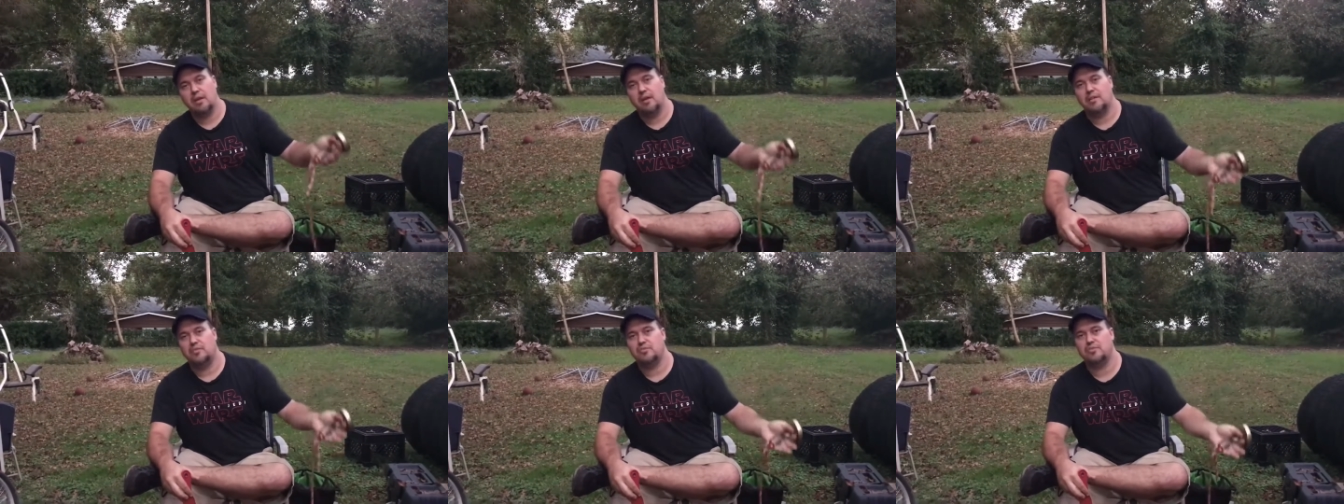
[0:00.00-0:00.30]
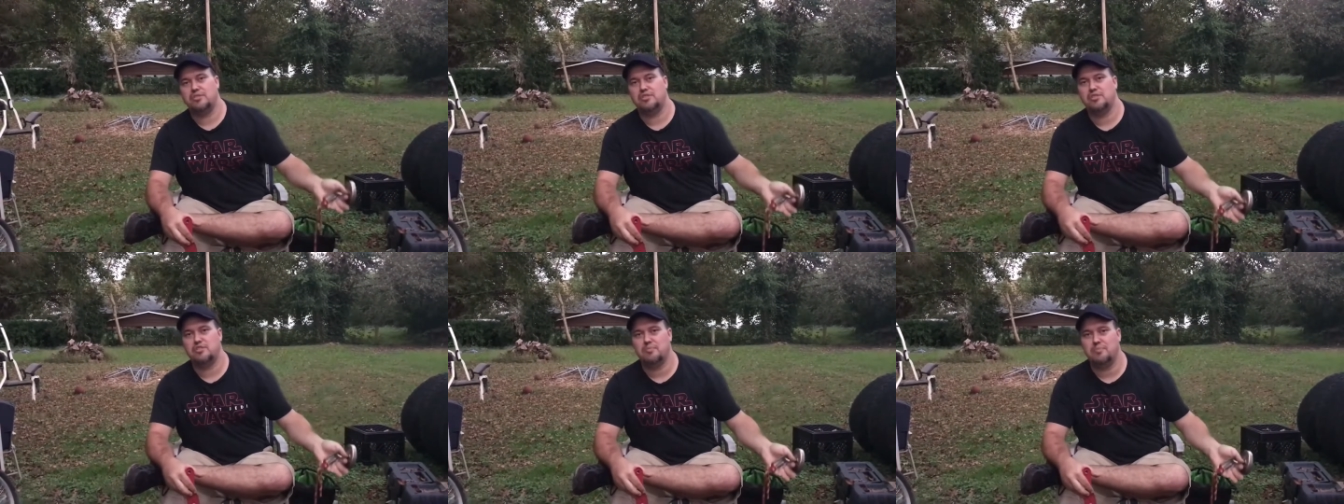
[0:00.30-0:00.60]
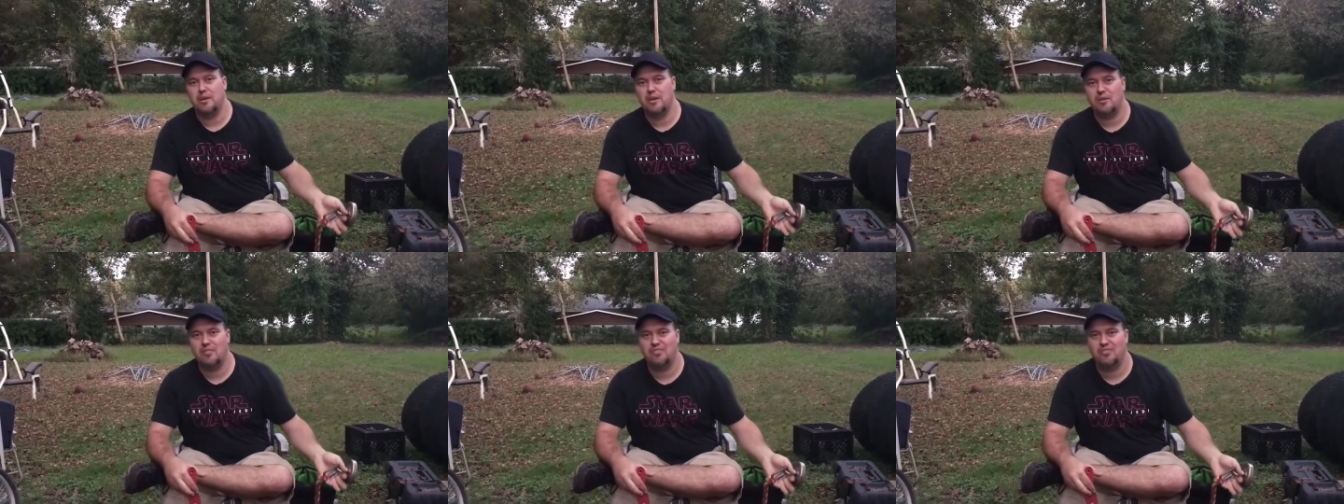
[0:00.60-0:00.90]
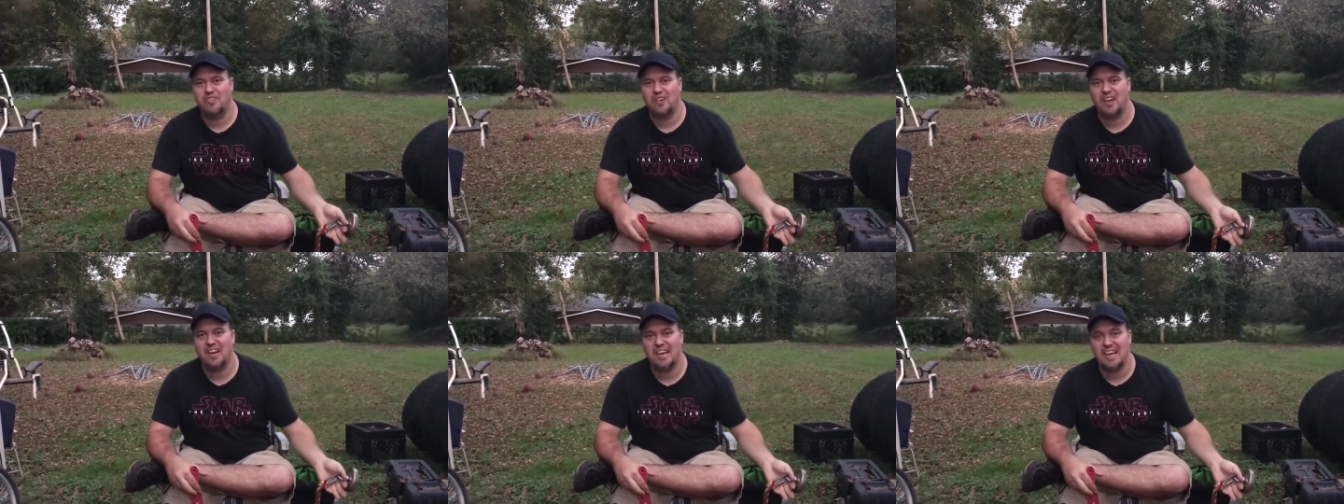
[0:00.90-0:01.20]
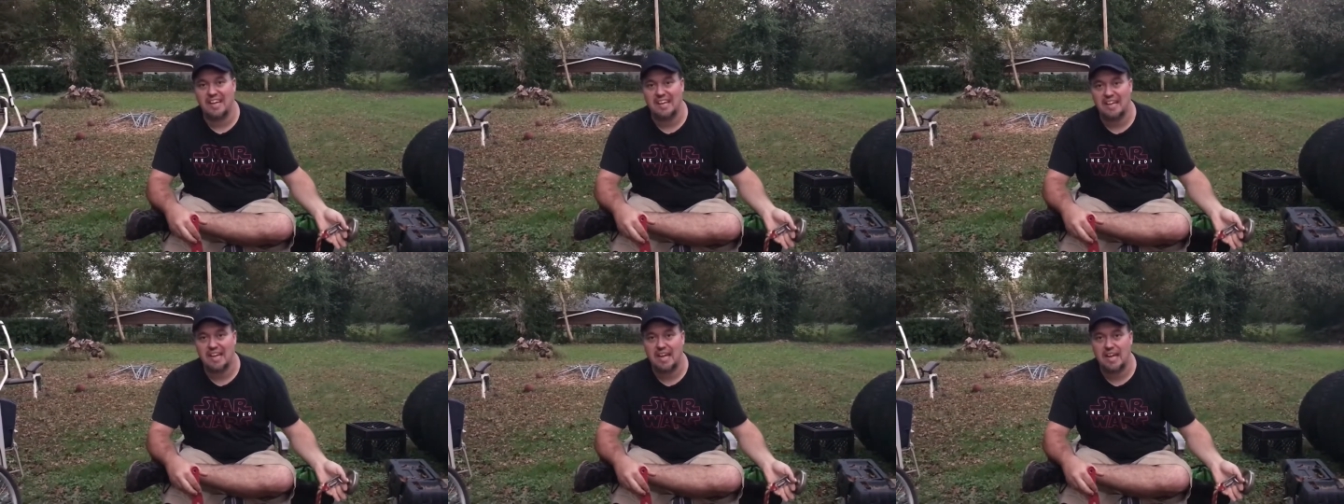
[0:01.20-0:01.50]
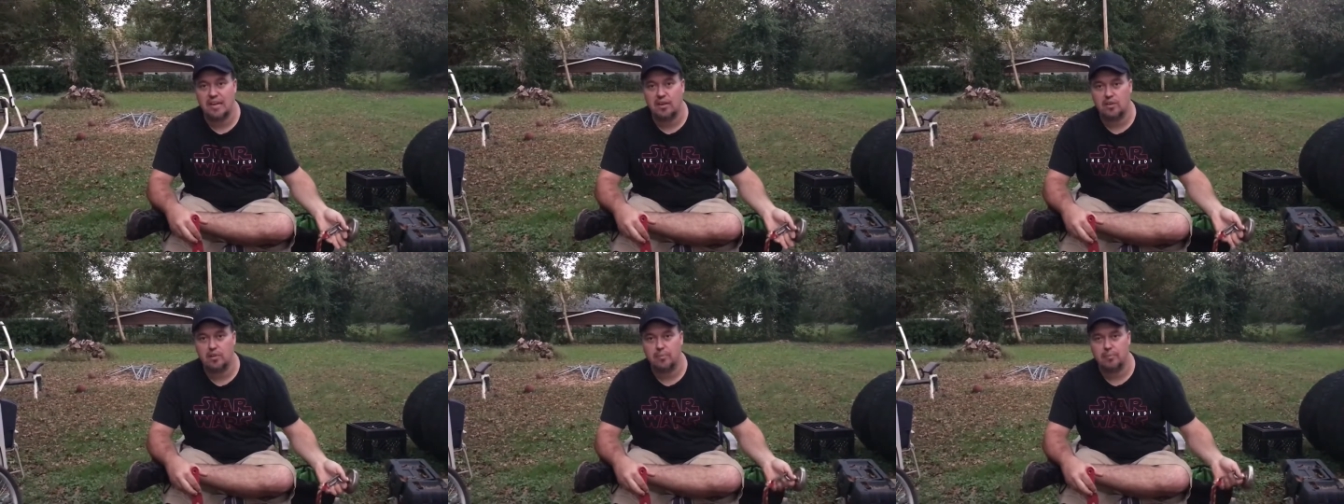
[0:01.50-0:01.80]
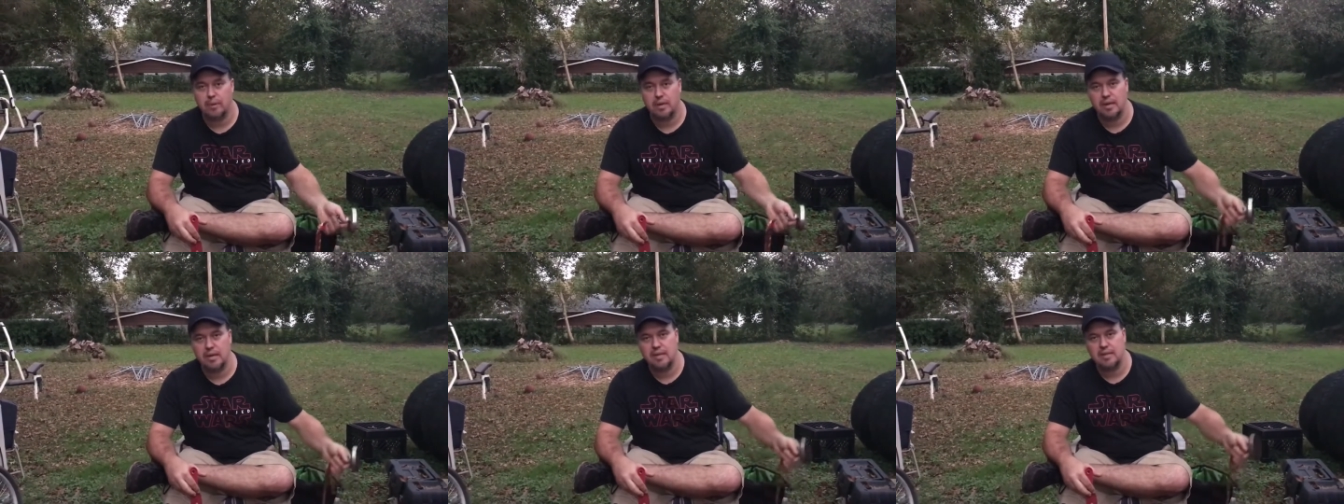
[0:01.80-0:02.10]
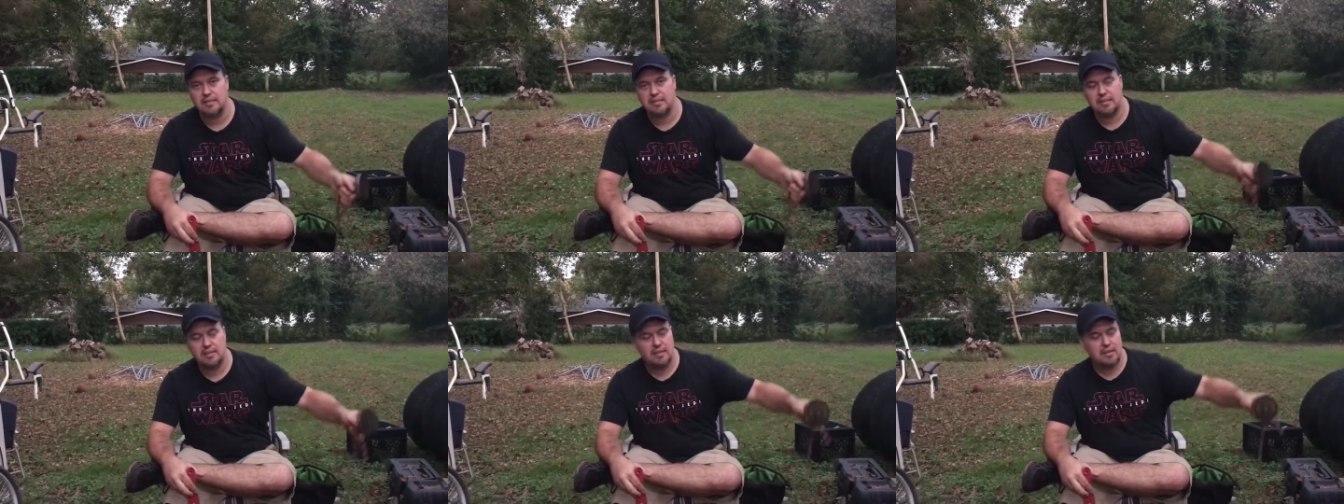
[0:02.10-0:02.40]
it's going to smell funky later, but